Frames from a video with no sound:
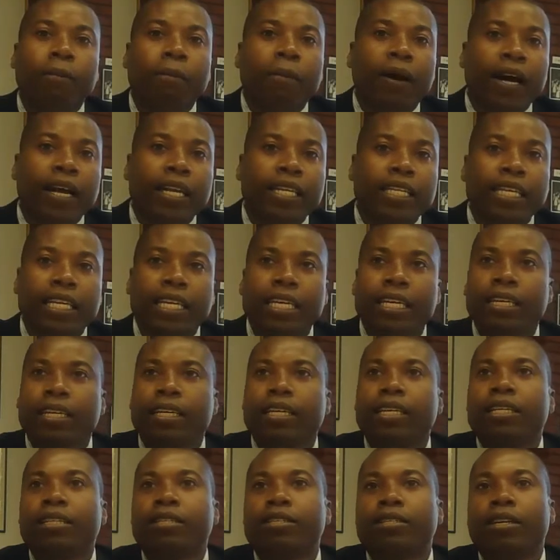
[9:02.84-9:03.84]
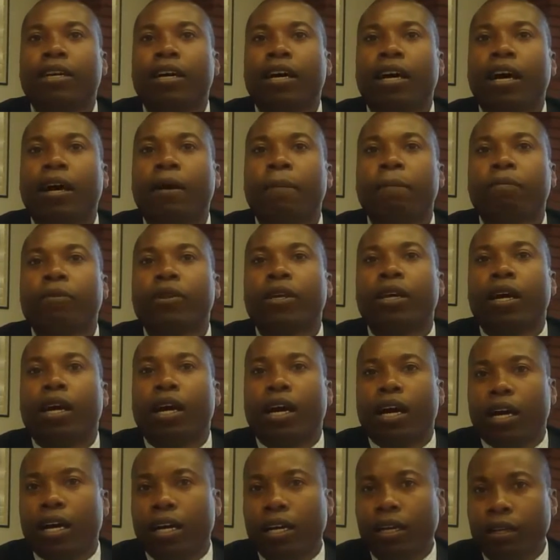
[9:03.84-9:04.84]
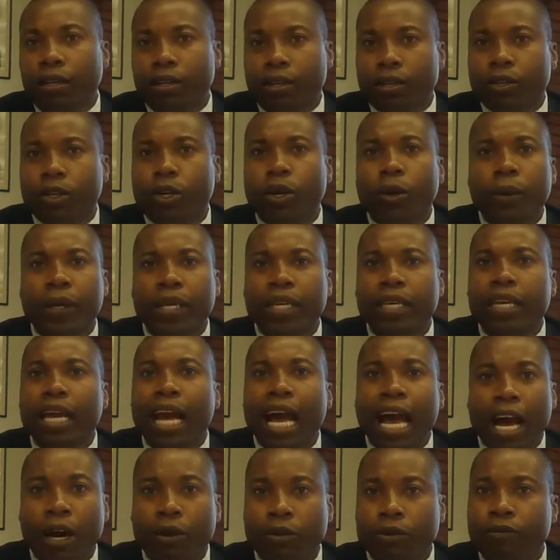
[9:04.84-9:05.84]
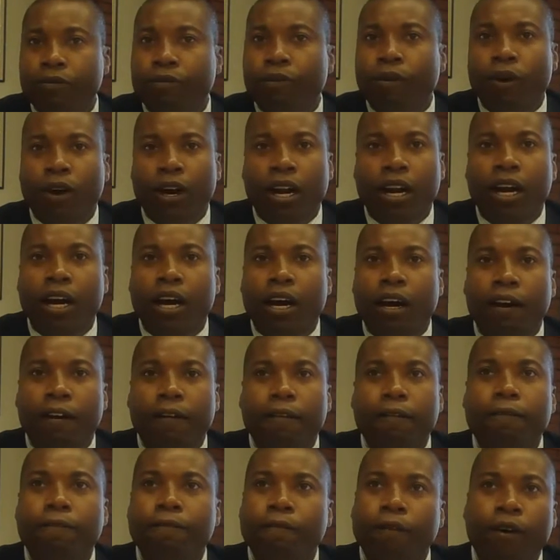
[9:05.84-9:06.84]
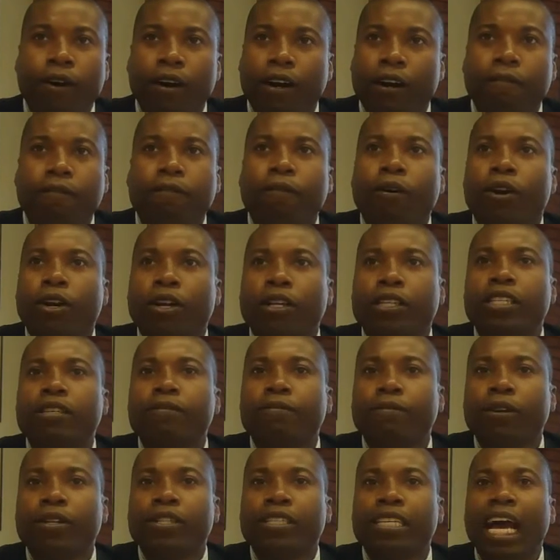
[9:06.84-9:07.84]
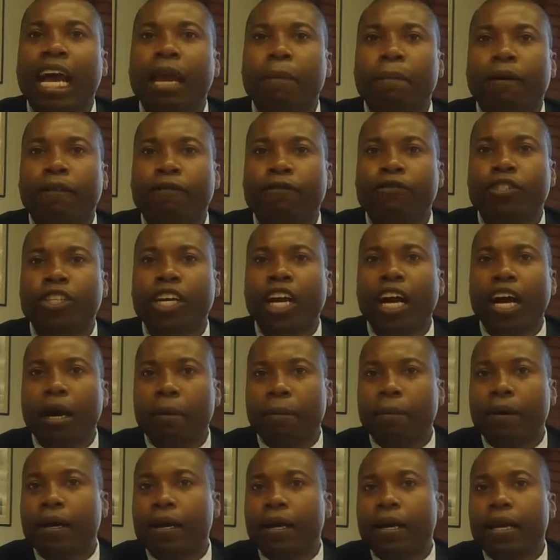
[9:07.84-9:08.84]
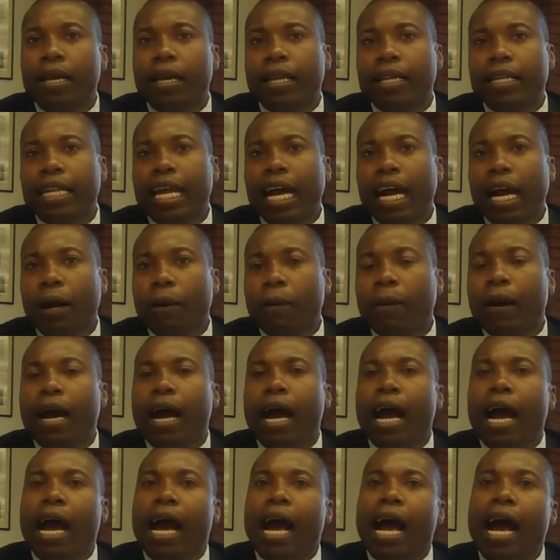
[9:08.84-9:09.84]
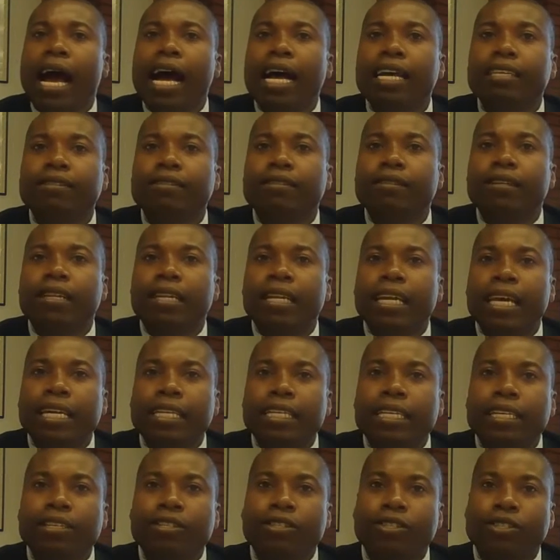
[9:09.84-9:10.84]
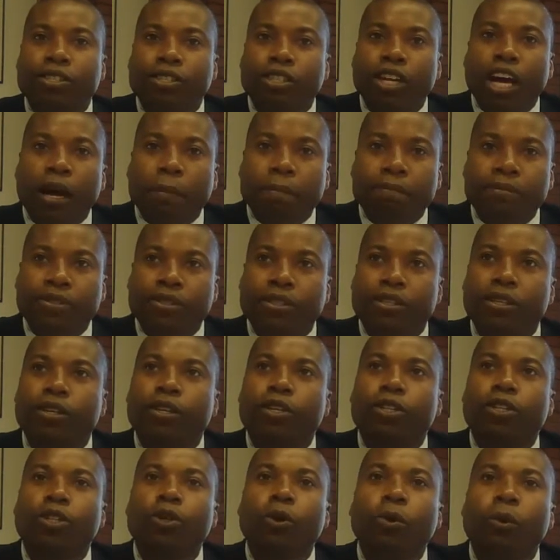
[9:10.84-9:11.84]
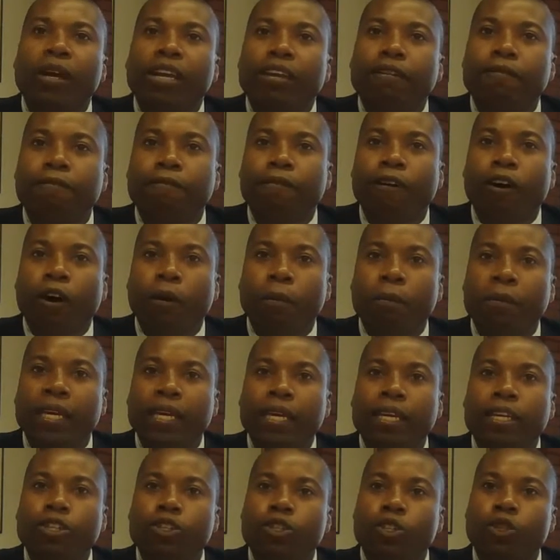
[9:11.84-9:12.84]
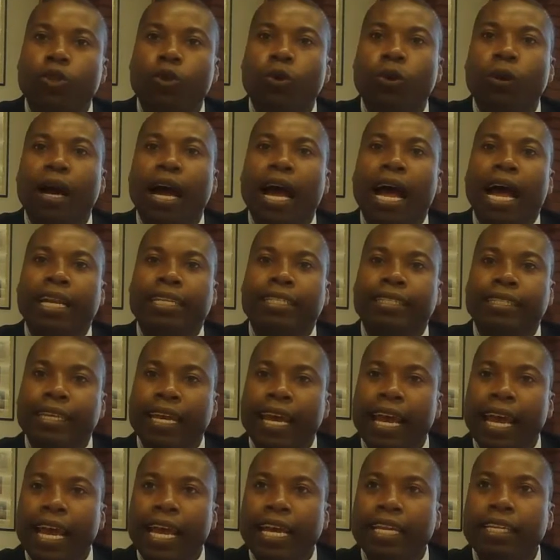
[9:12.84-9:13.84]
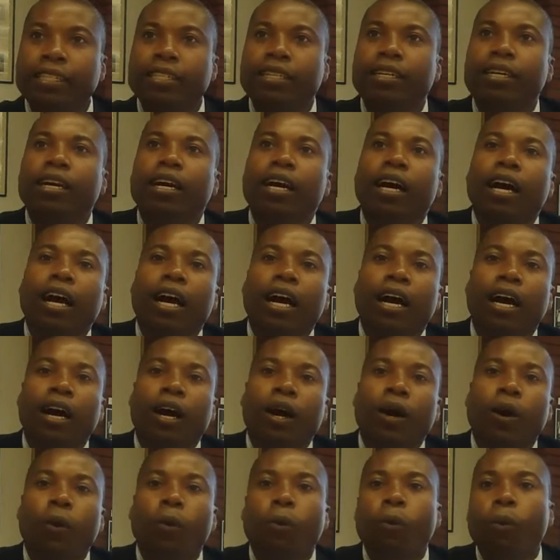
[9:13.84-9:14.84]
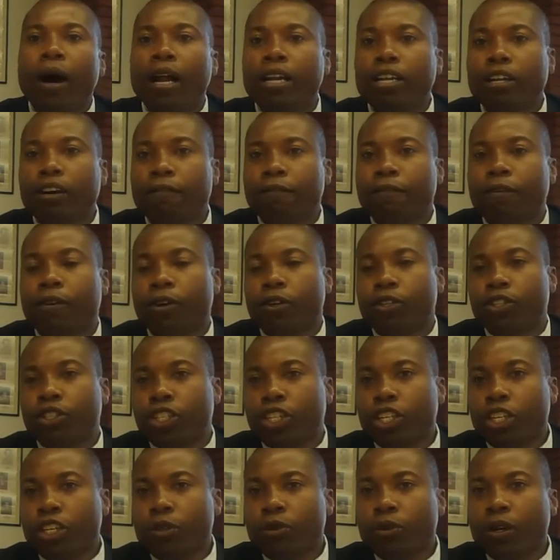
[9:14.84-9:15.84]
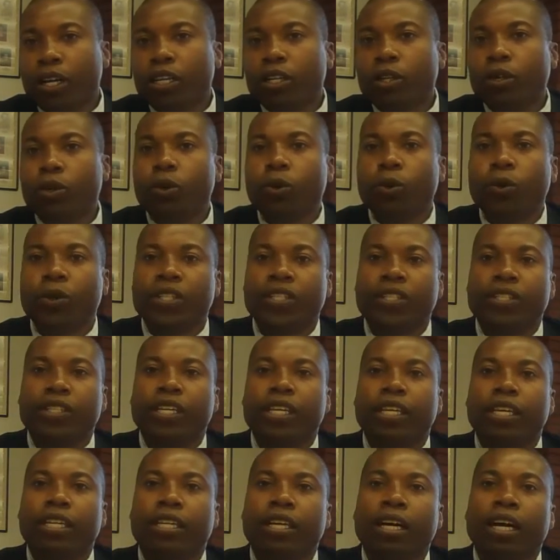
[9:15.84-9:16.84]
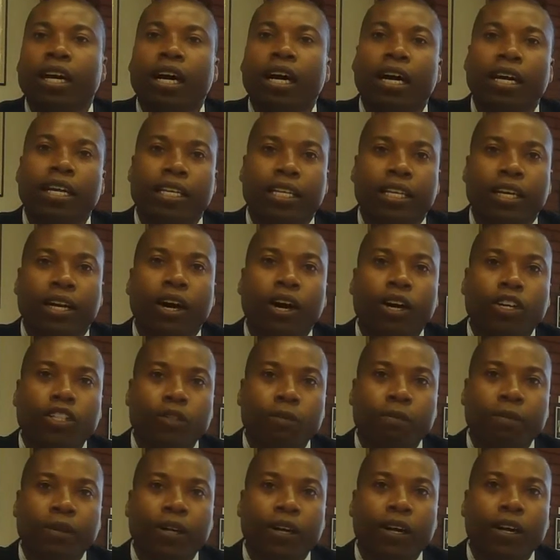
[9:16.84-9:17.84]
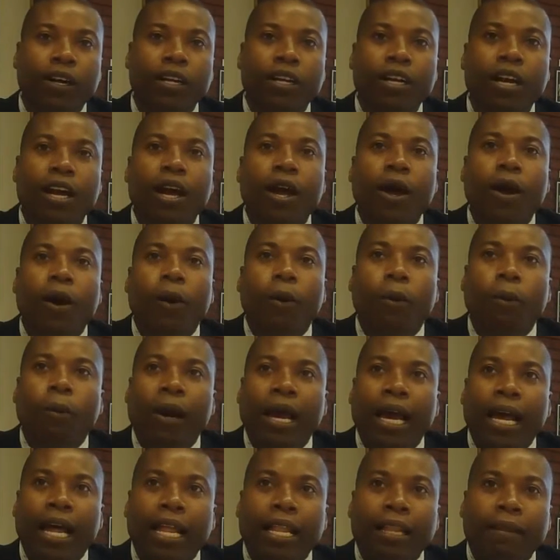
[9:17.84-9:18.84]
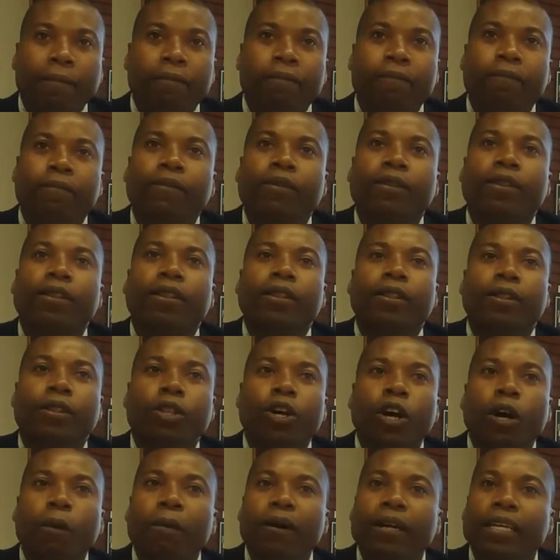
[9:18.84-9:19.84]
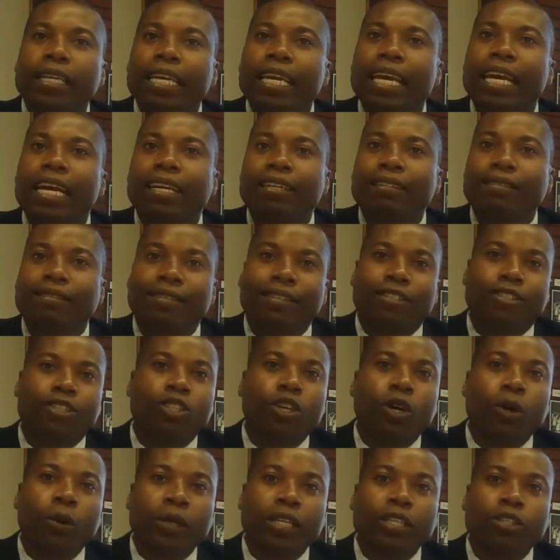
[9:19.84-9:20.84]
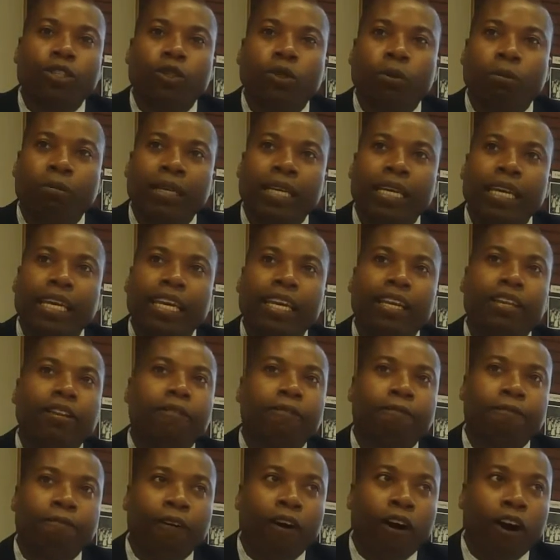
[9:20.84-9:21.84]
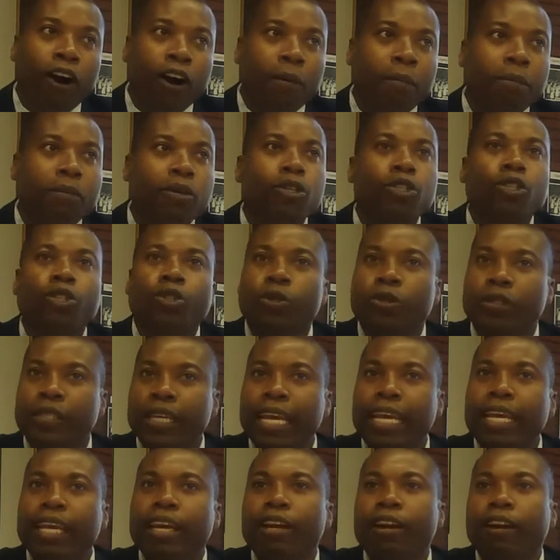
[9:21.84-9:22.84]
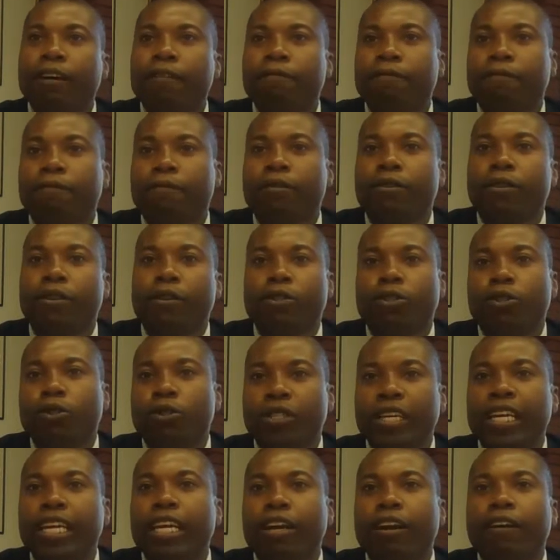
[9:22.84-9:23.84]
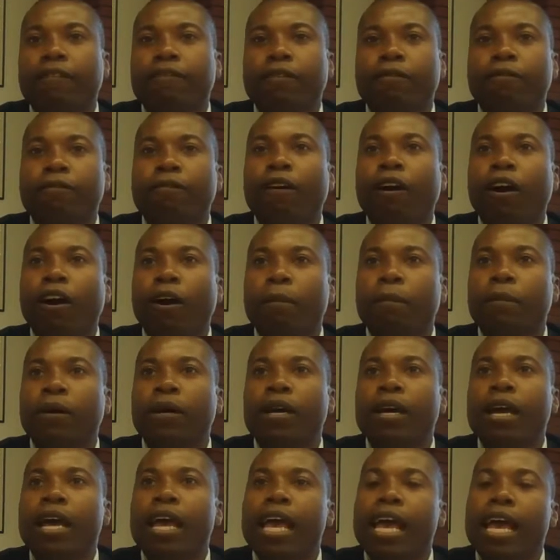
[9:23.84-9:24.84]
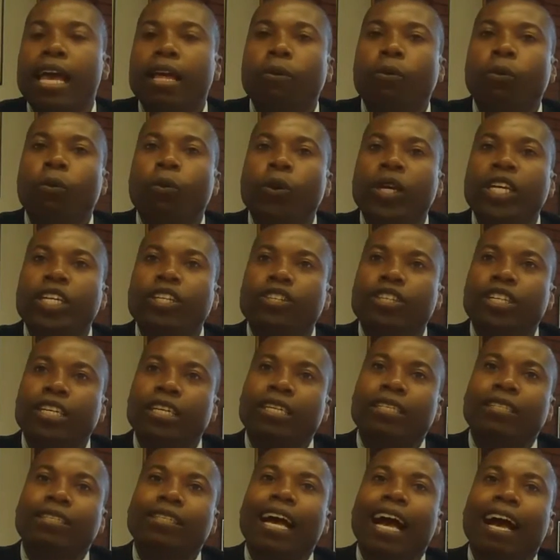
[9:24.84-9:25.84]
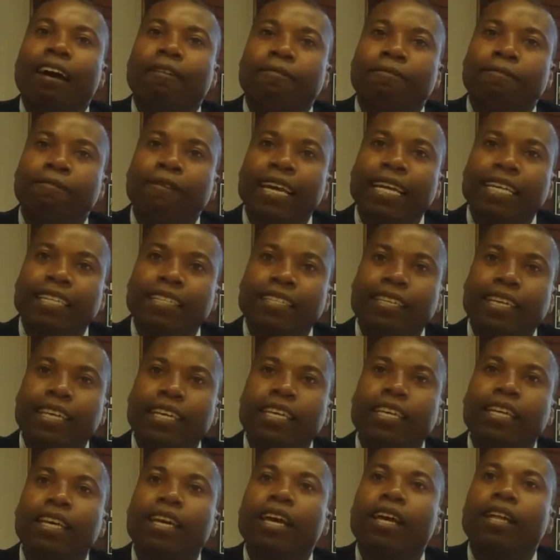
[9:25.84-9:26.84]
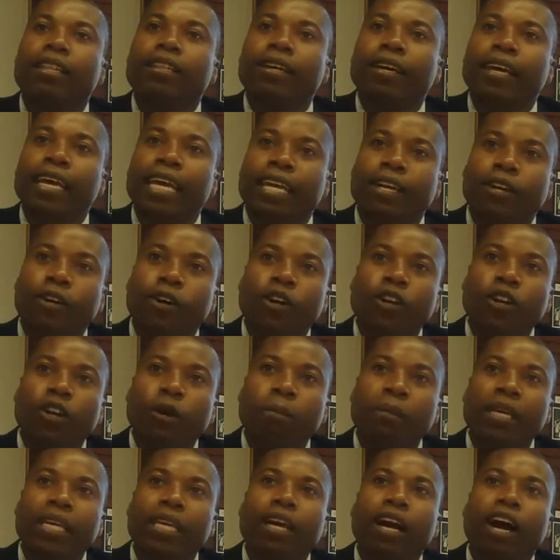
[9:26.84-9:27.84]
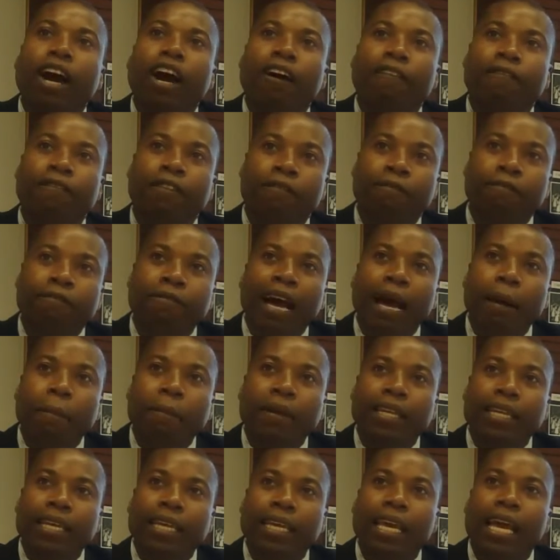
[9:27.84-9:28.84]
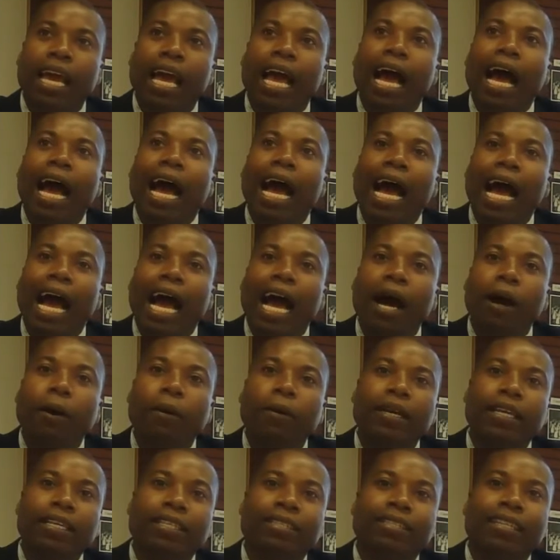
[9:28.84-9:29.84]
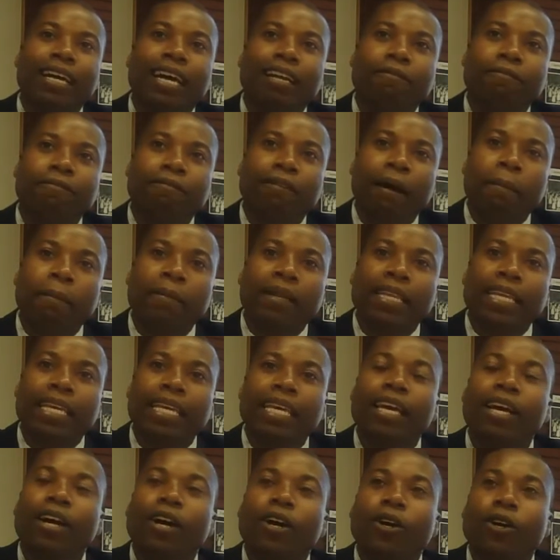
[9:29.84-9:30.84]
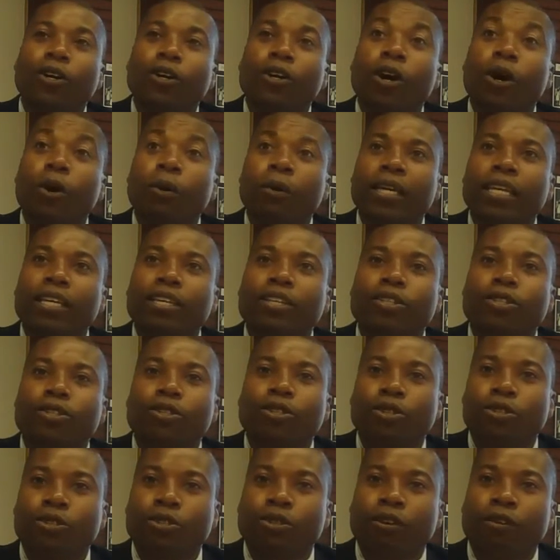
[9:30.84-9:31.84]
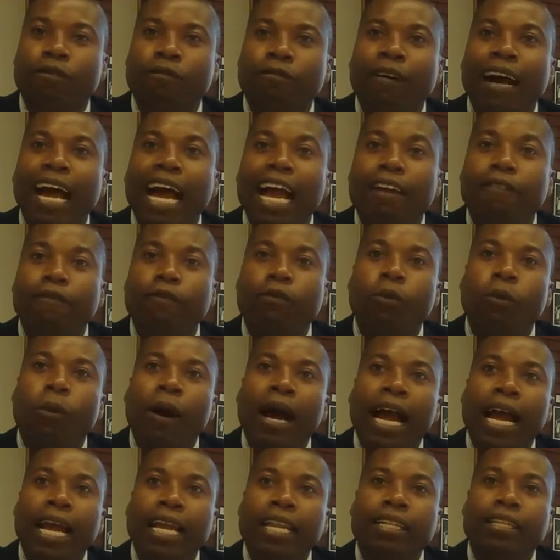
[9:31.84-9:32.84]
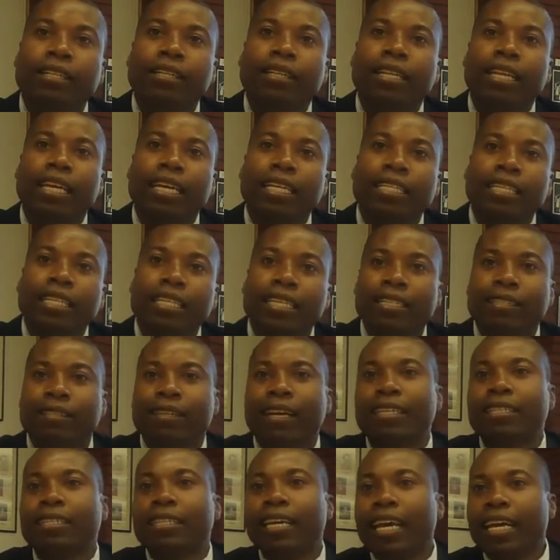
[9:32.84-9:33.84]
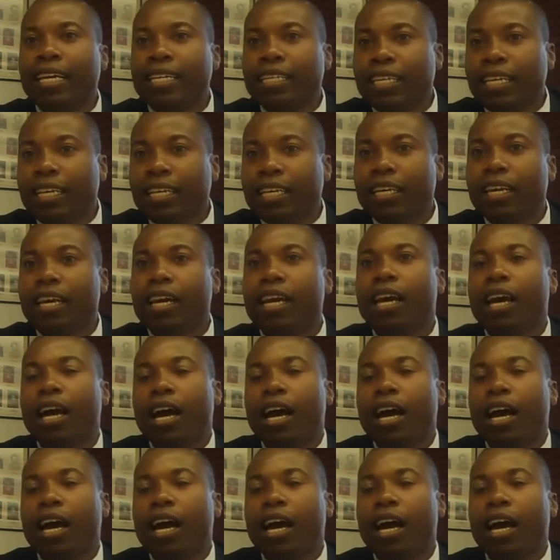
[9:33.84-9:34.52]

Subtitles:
man, he is going out for a different type of job. Now, as the lady stops doing farming to attend one of her children who is in hospital, well, nobody else is going to be in a farm to take care of the farm, which is affecting the economy of the family. How is that family going to survive while the lady is attending,